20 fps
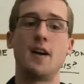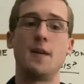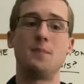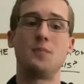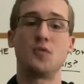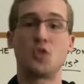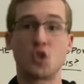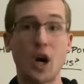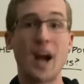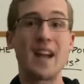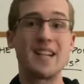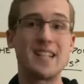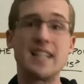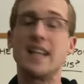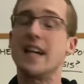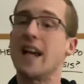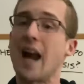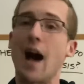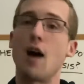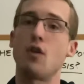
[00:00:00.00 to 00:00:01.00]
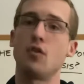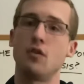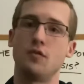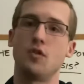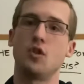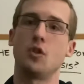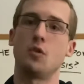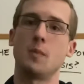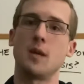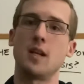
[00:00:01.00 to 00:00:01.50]
tried to get out of
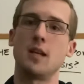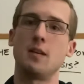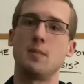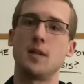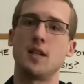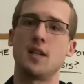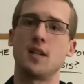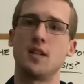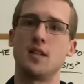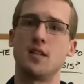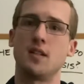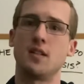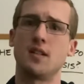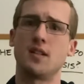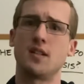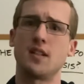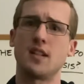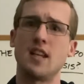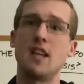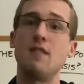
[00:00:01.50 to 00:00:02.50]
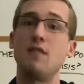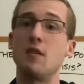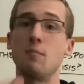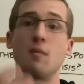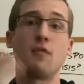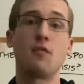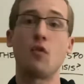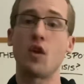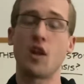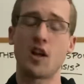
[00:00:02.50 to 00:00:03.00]
Germany, because even
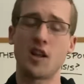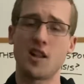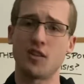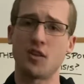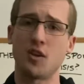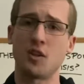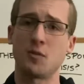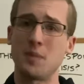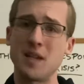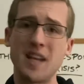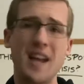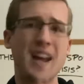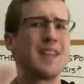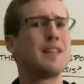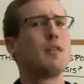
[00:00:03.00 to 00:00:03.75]
before the Holocaust began,